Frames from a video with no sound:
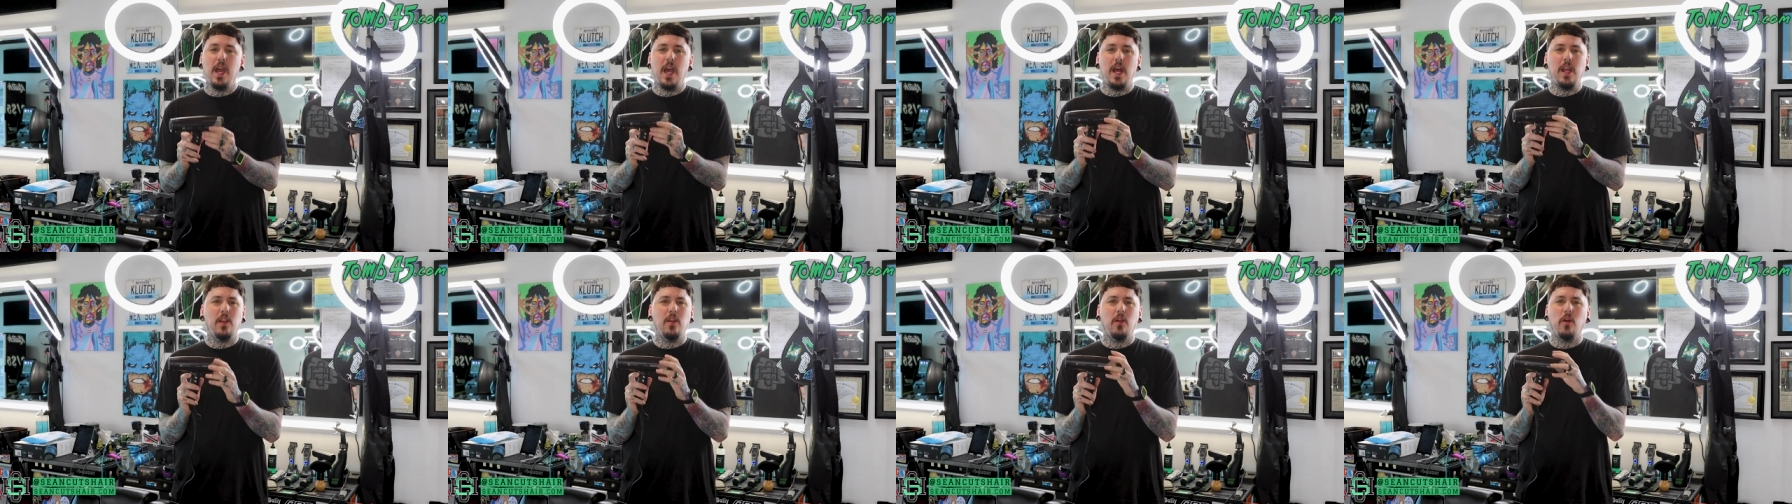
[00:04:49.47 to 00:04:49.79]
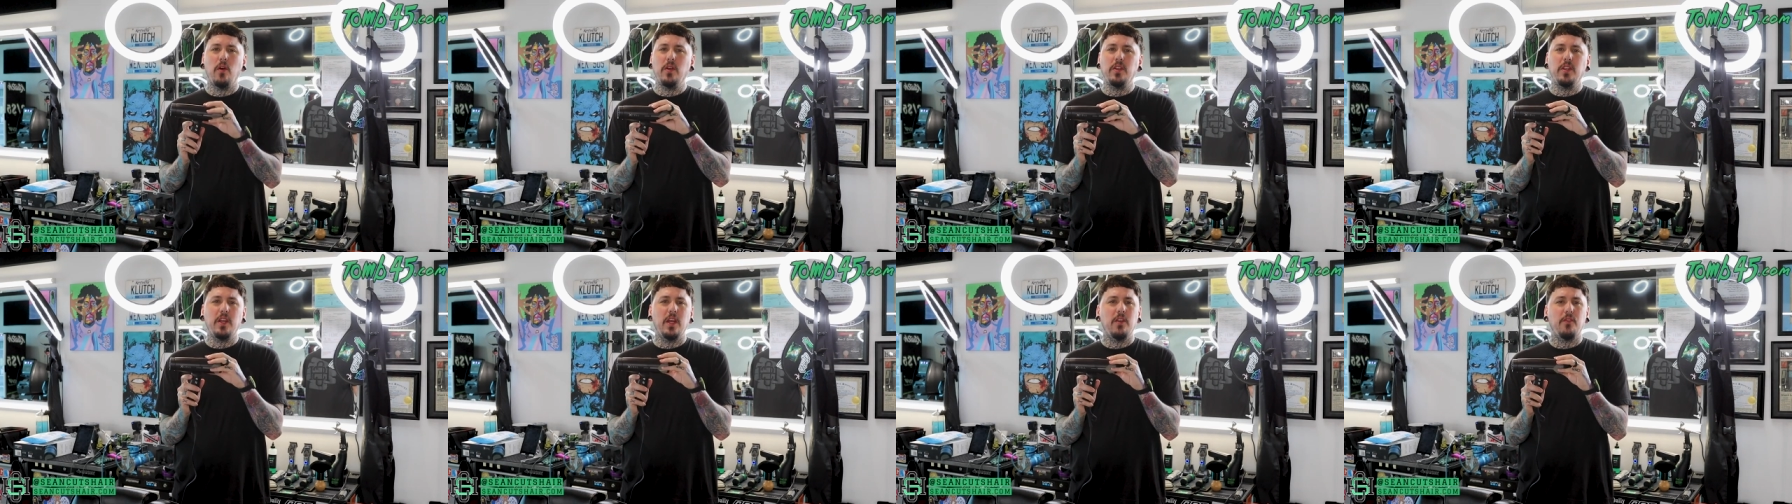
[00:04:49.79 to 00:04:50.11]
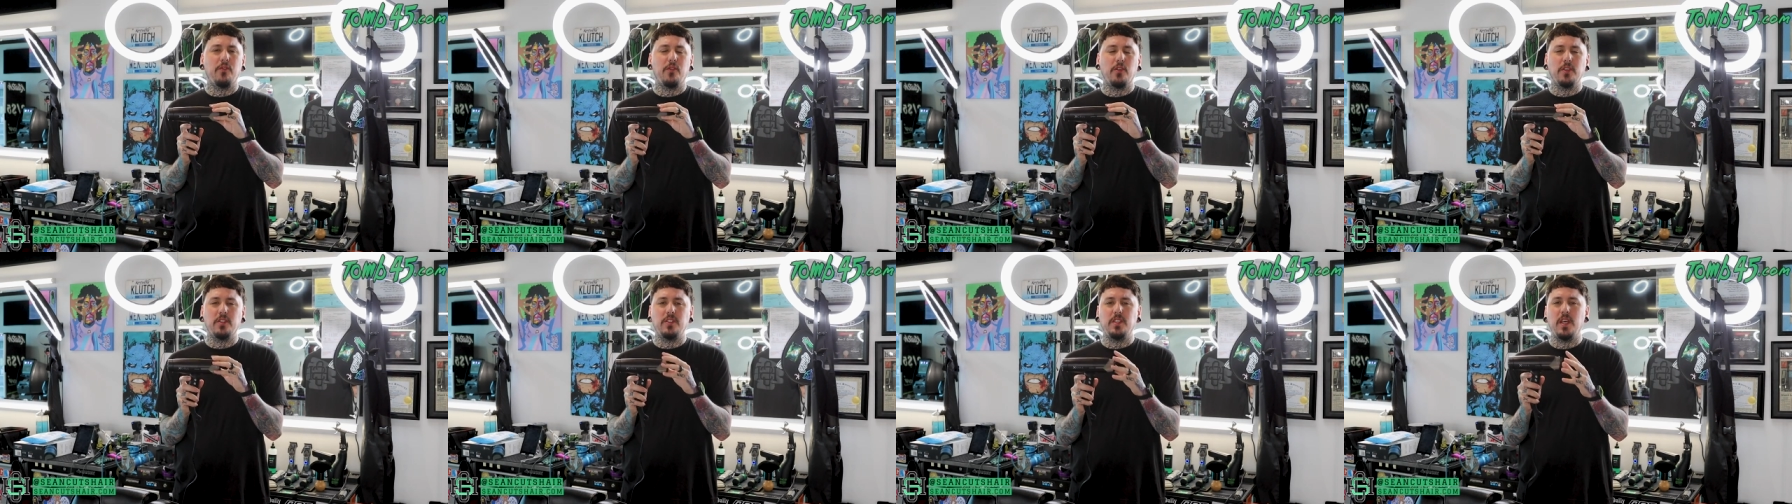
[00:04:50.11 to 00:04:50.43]
and it only did
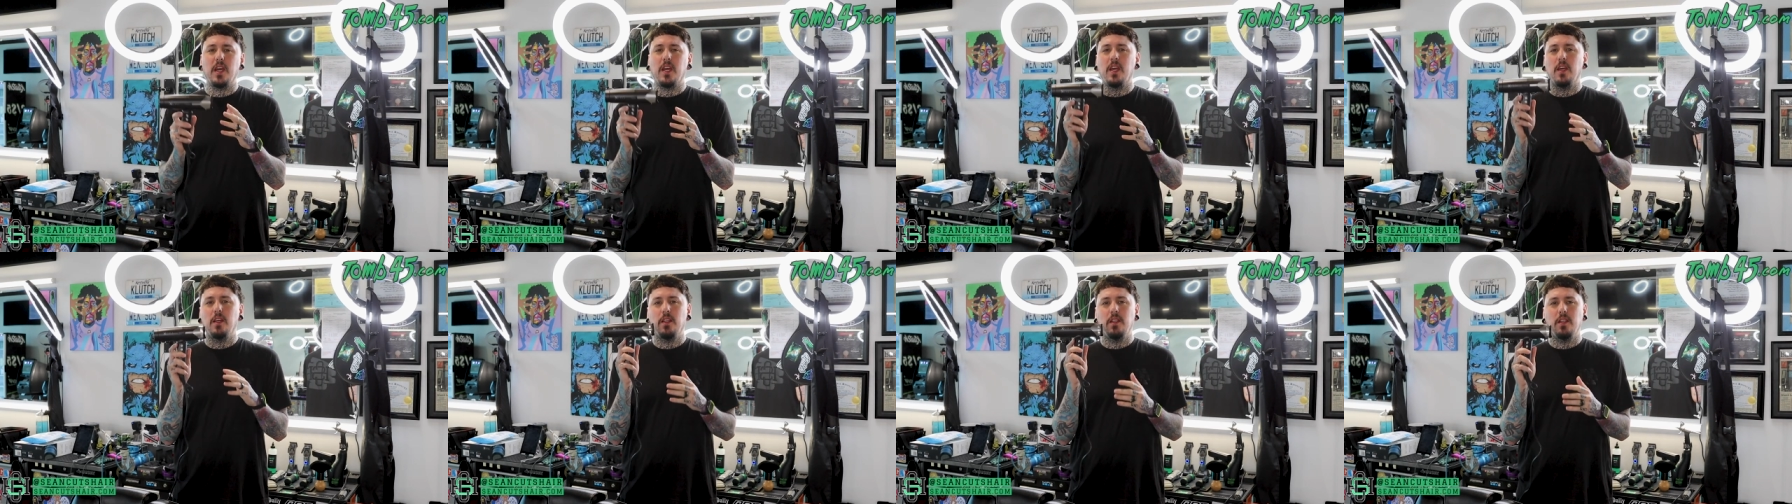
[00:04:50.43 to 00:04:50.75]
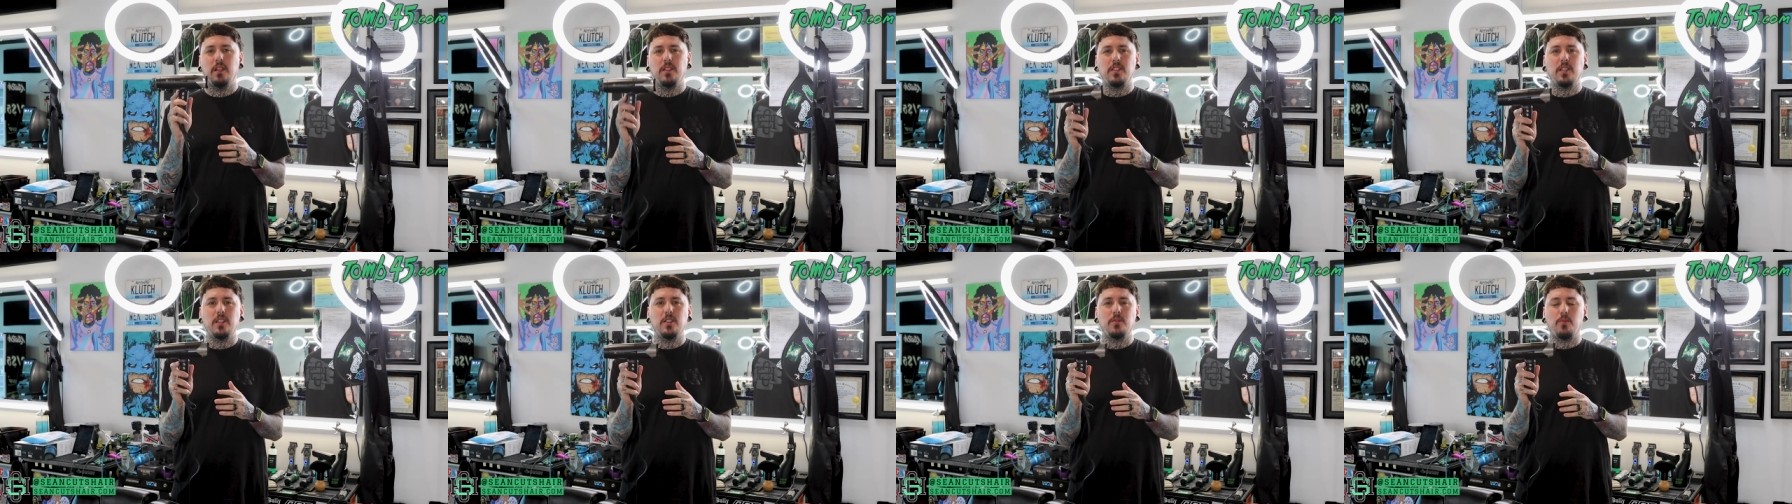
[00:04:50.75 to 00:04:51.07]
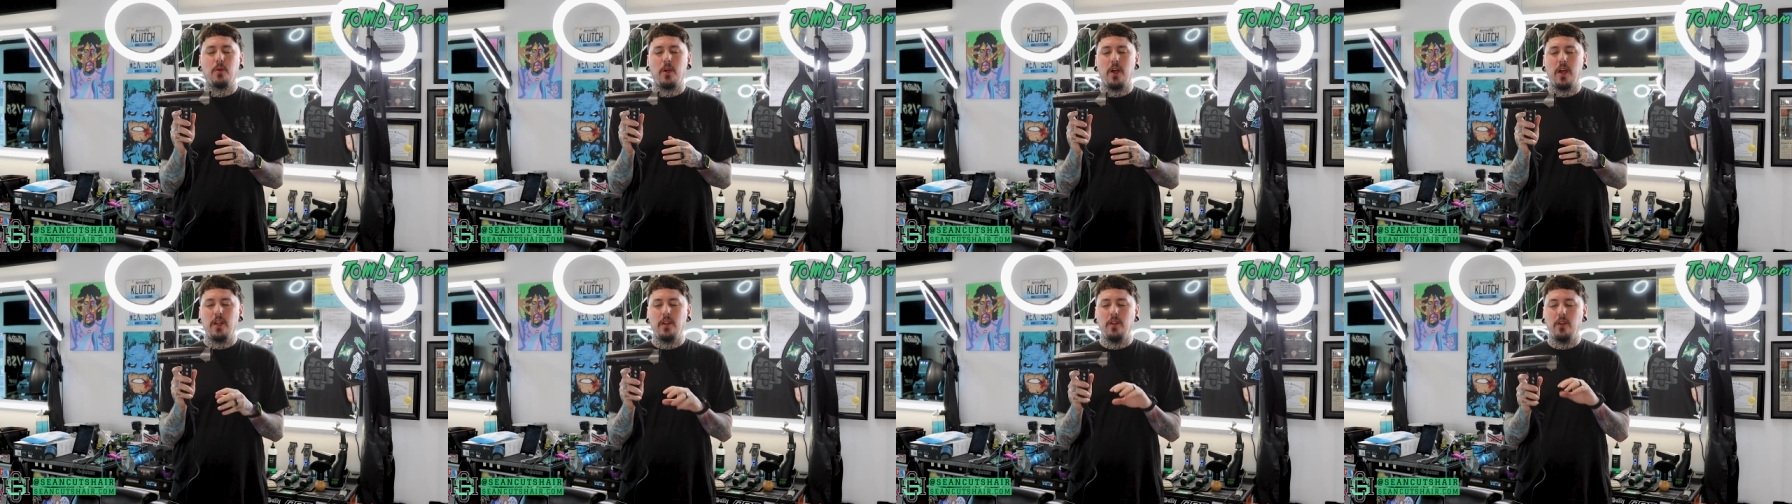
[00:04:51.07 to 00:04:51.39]
it for a second. This is
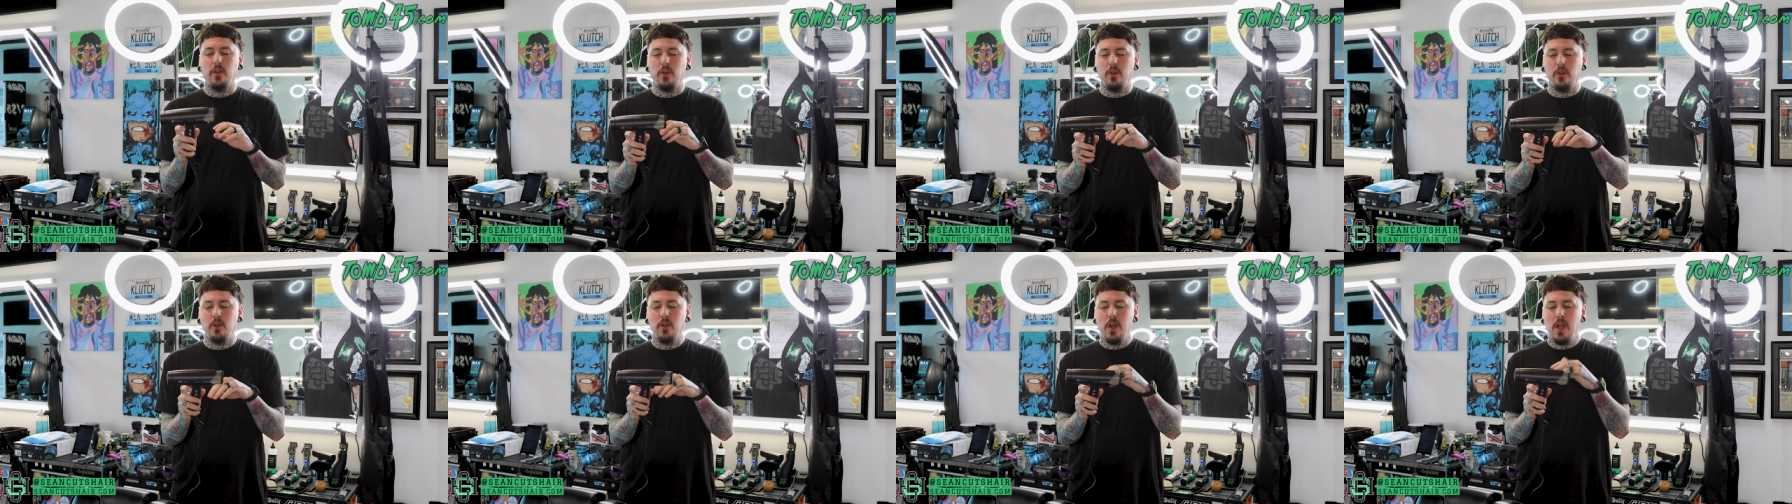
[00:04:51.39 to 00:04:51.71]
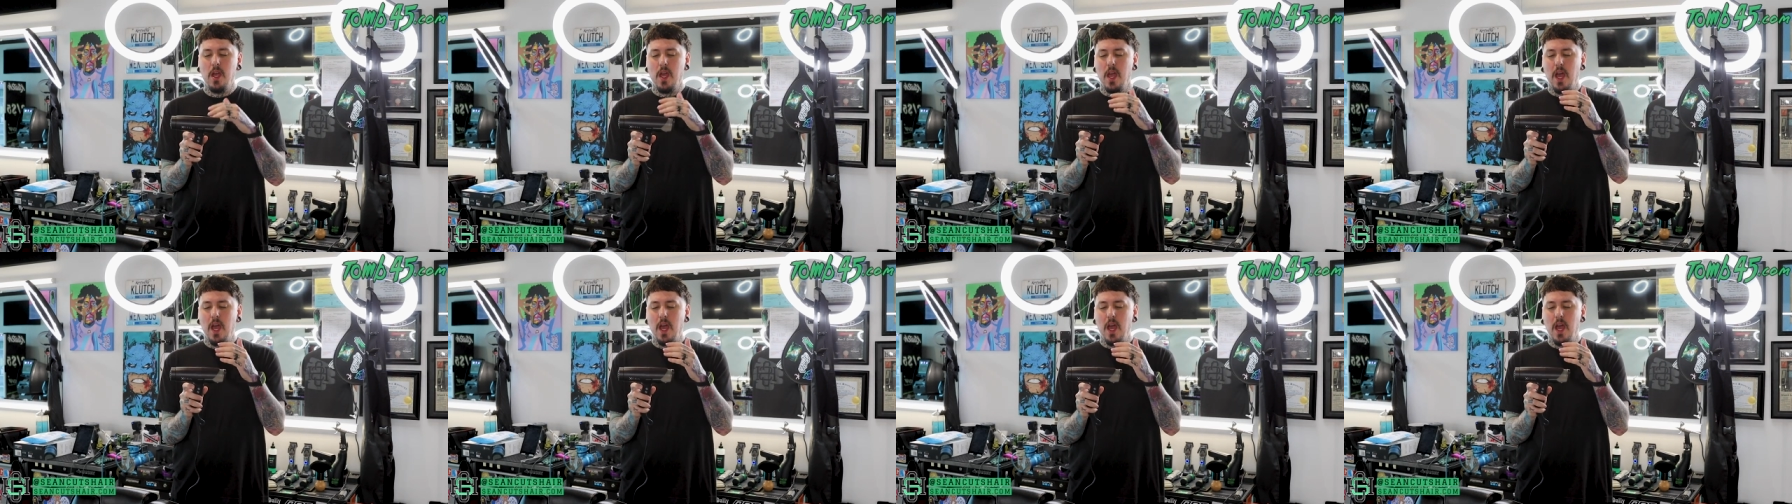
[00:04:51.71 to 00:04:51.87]
brand new.